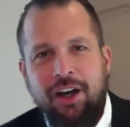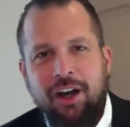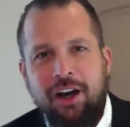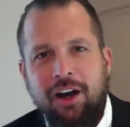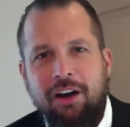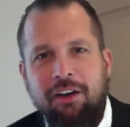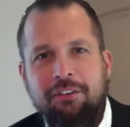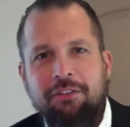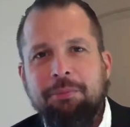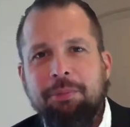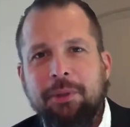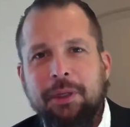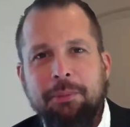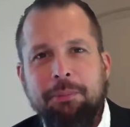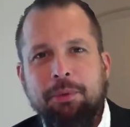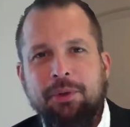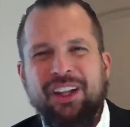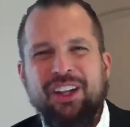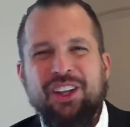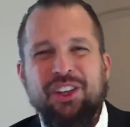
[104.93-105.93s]
of
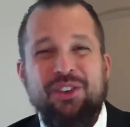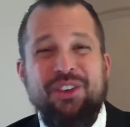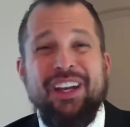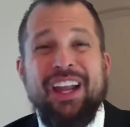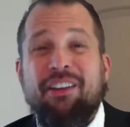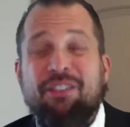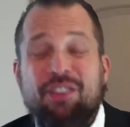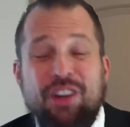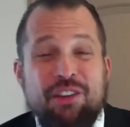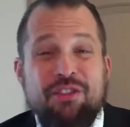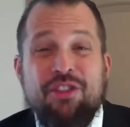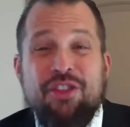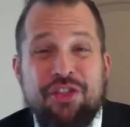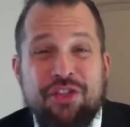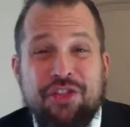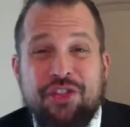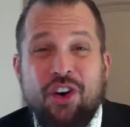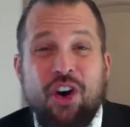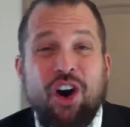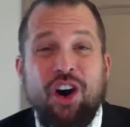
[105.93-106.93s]
people that you never even
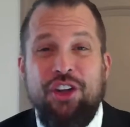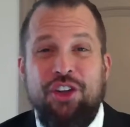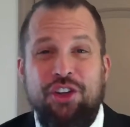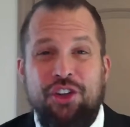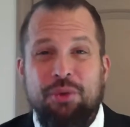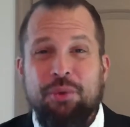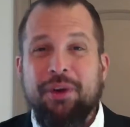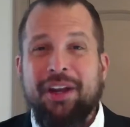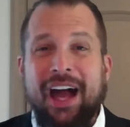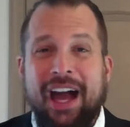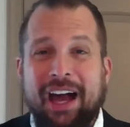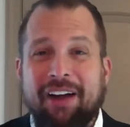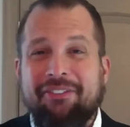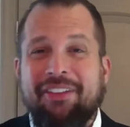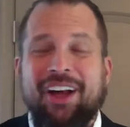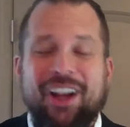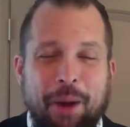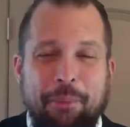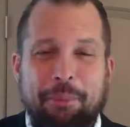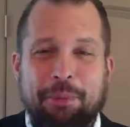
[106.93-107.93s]
thought you would have
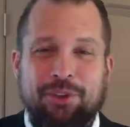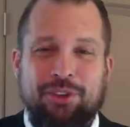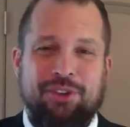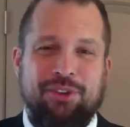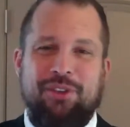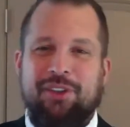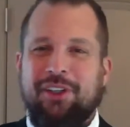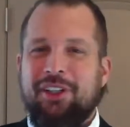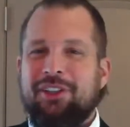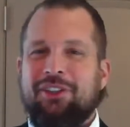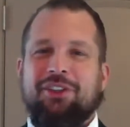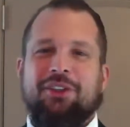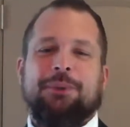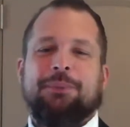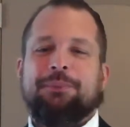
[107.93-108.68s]
that opportunity to.